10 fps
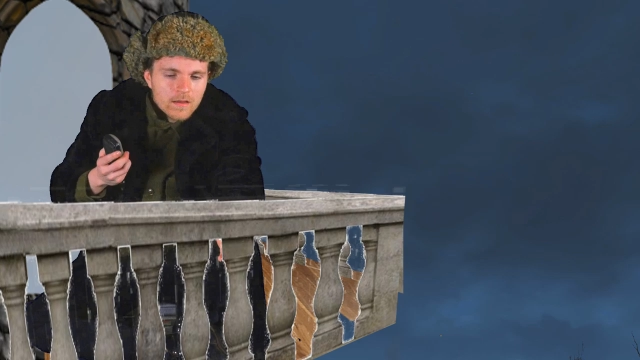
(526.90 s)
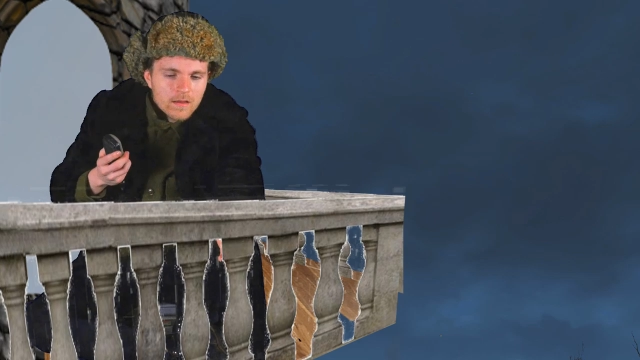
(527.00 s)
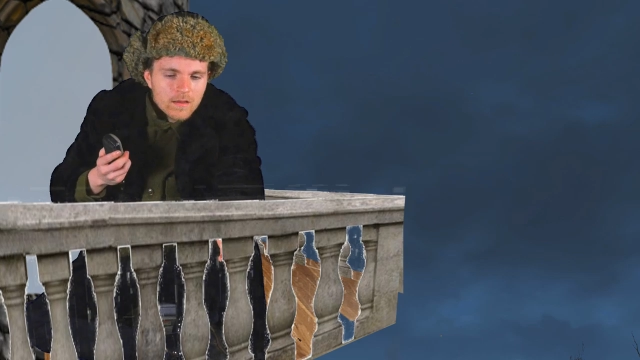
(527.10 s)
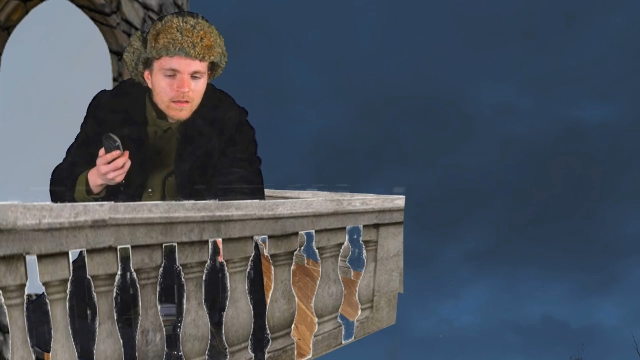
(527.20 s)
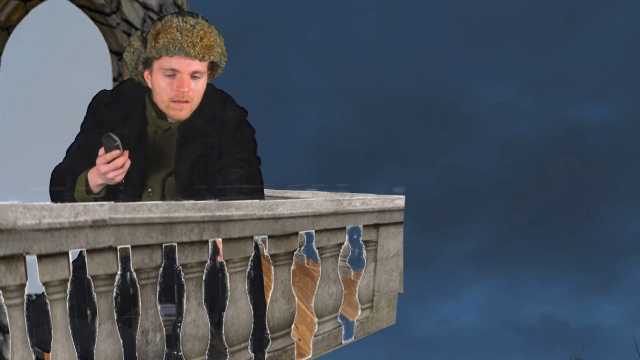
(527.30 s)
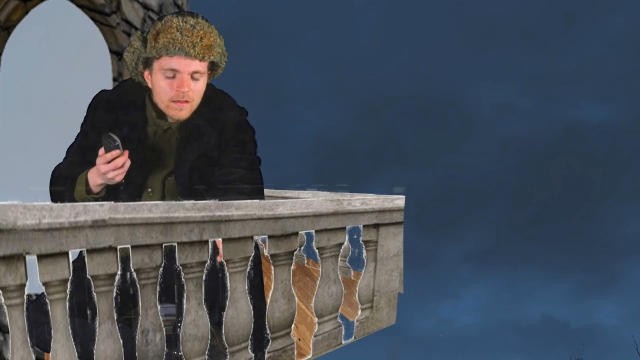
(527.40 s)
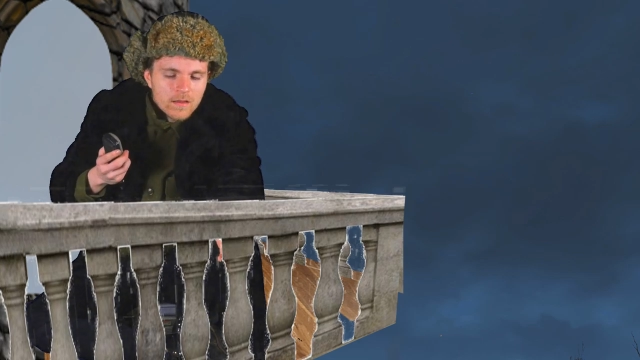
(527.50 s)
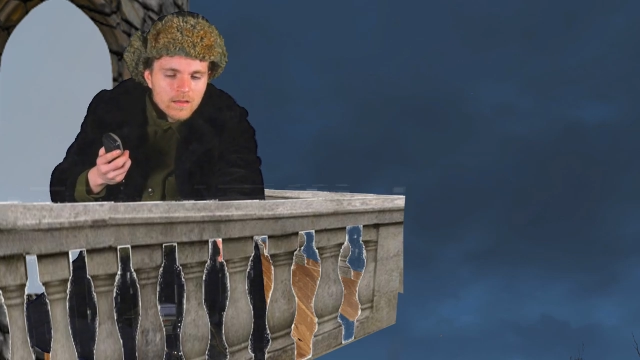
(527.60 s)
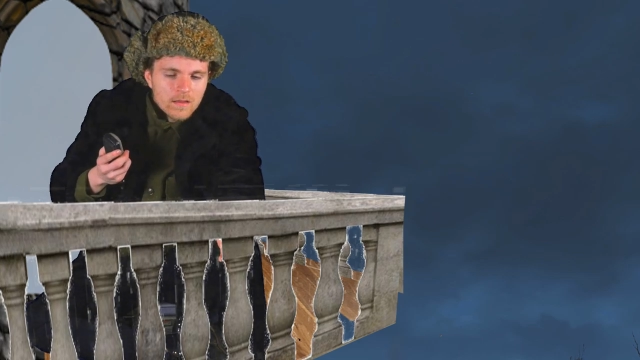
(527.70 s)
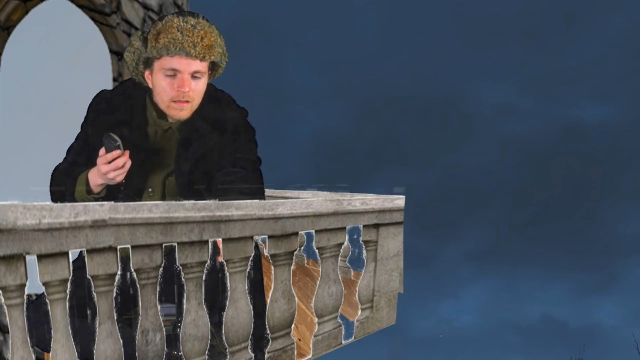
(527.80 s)

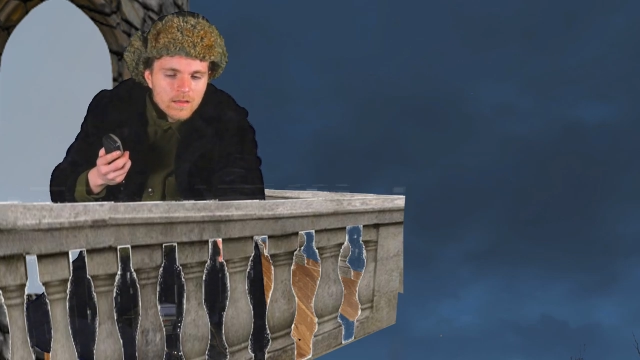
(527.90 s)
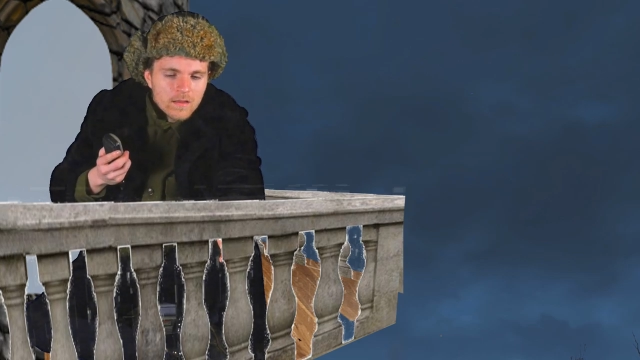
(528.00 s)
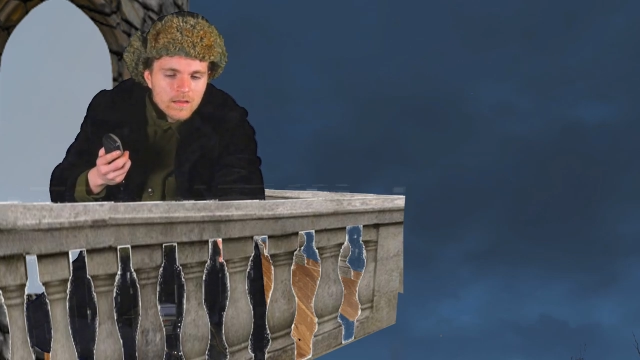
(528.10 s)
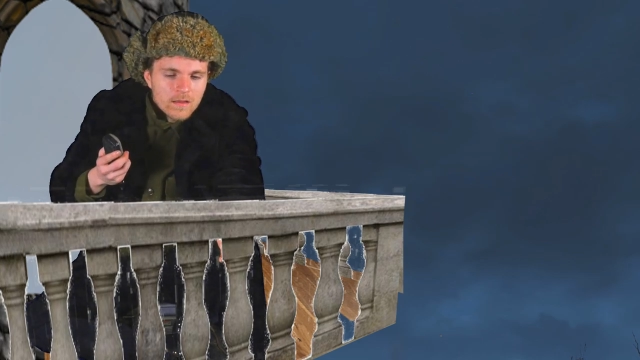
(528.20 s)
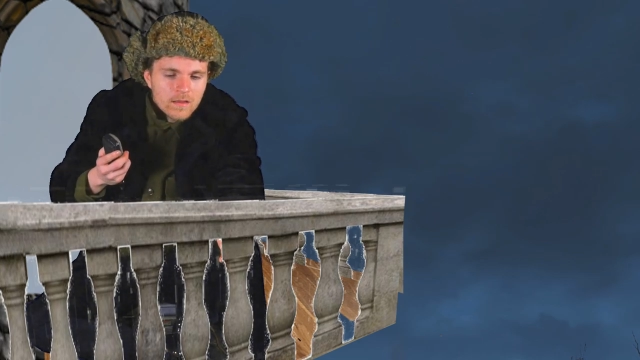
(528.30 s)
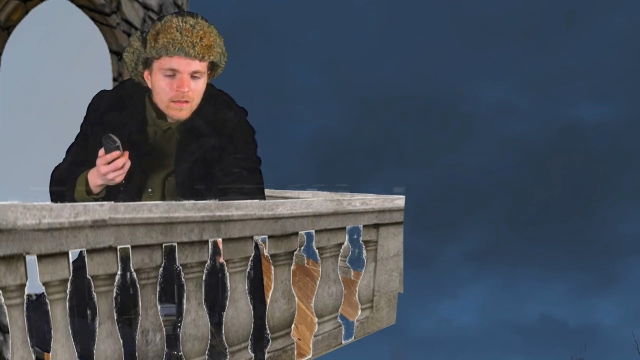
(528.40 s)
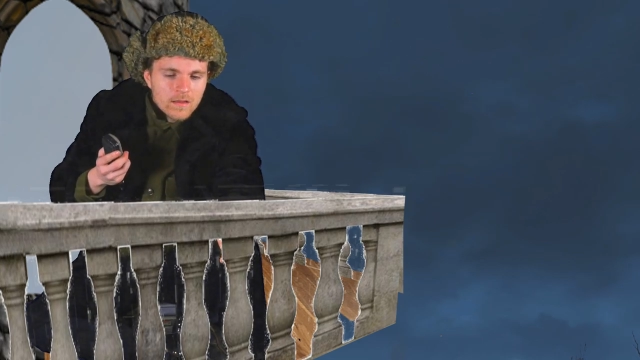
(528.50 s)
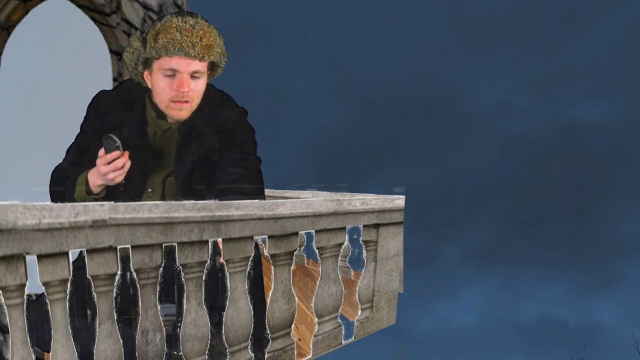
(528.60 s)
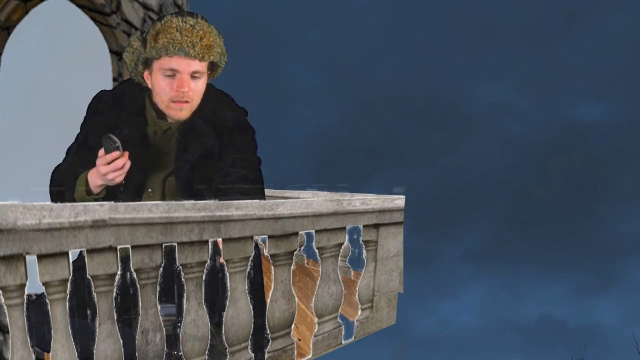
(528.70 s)
Nothing is said.